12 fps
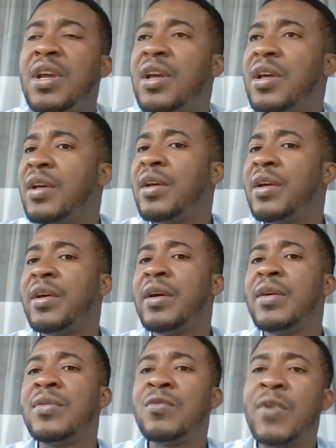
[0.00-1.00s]

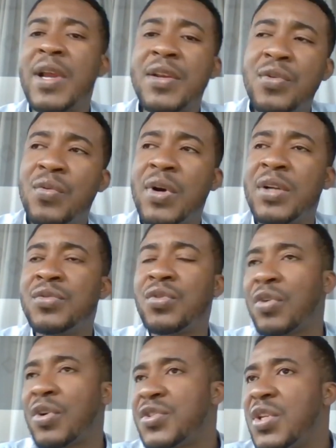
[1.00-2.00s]
when you want
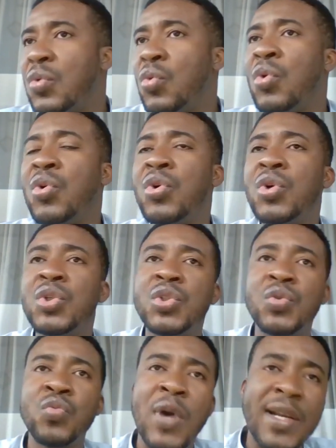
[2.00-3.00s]
to cross the road,
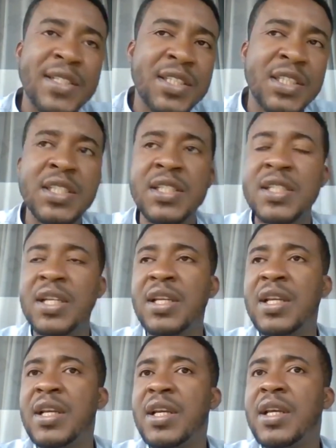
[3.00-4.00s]
what is
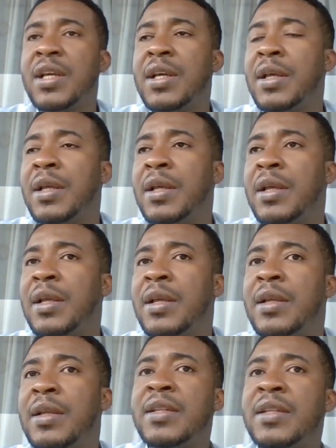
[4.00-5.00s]

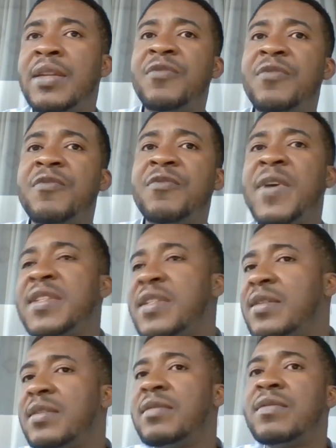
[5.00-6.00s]
the
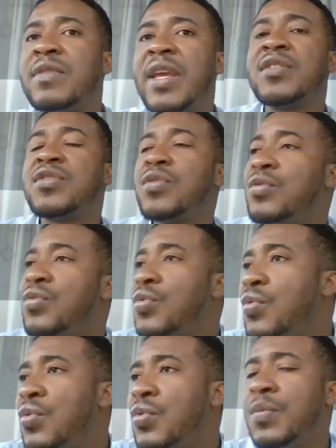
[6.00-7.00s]
first things to
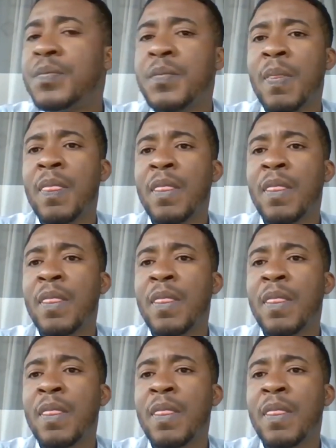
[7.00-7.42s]
do.